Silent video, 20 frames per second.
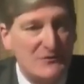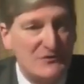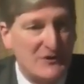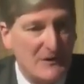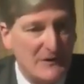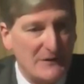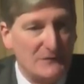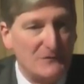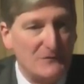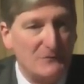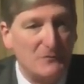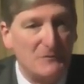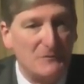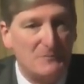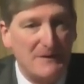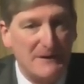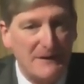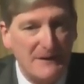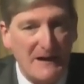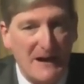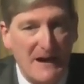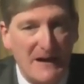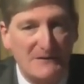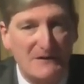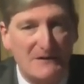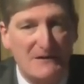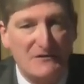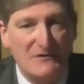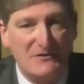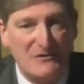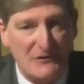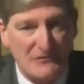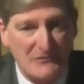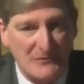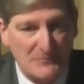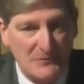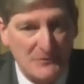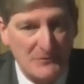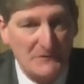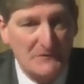servant would be at a
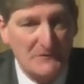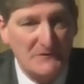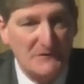considerable